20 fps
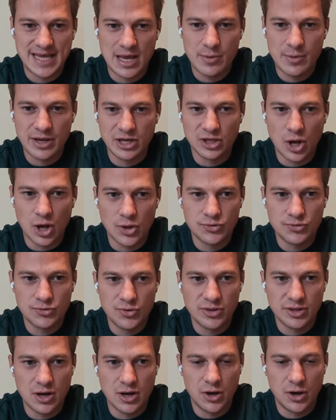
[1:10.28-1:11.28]
I say, we're going to go through
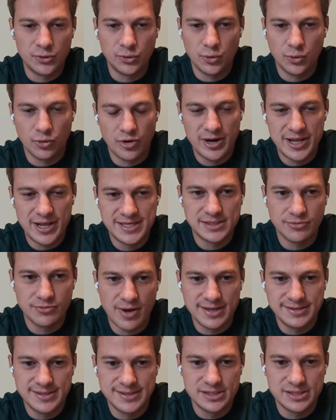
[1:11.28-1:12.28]
the card or at least the
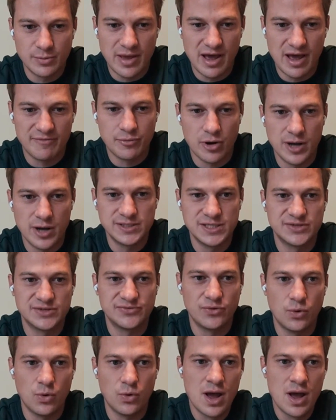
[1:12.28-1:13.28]
races that we have prices
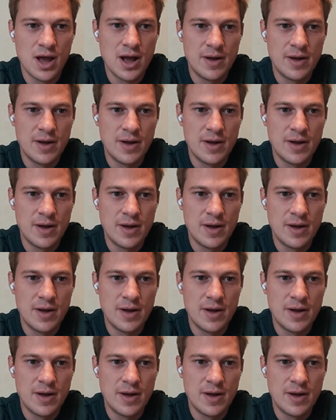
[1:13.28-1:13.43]
for